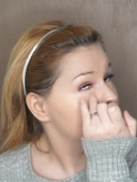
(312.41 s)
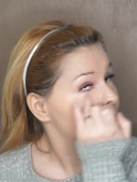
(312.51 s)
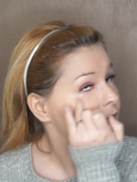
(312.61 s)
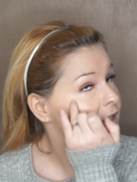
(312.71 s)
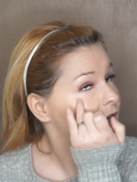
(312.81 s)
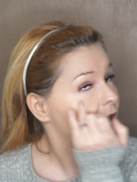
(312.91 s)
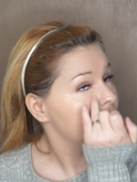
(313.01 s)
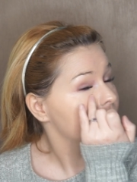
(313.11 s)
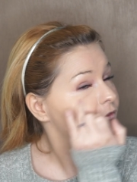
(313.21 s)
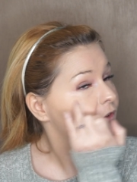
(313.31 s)
brighter
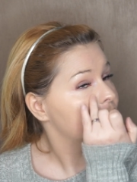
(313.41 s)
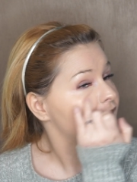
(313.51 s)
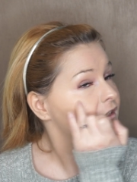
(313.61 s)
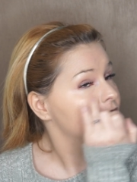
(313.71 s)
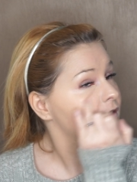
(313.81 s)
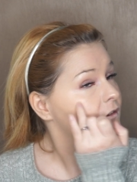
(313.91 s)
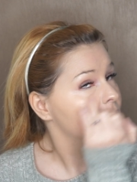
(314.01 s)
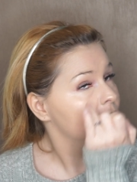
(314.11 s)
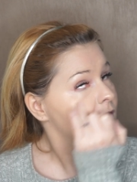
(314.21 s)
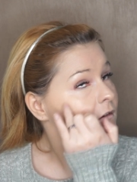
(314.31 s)
eye effect.
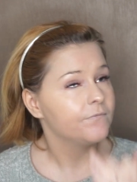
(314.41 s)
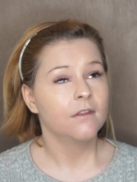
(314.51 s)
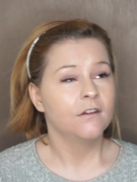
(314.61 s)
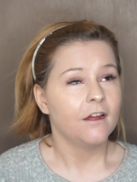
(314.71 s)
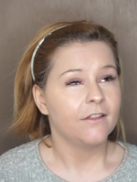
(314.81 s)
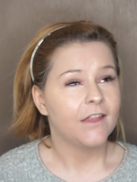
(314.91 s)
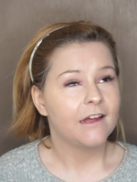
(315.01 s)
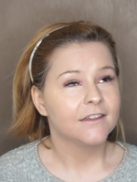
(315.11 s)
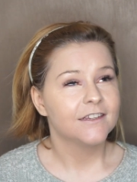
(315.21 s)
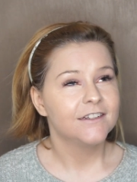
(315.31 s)
And
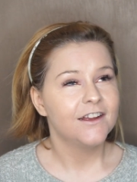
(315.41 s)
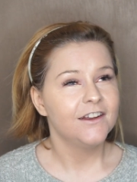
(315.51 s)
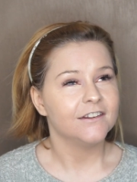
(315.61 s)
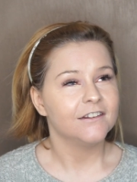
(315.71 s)
that's it done.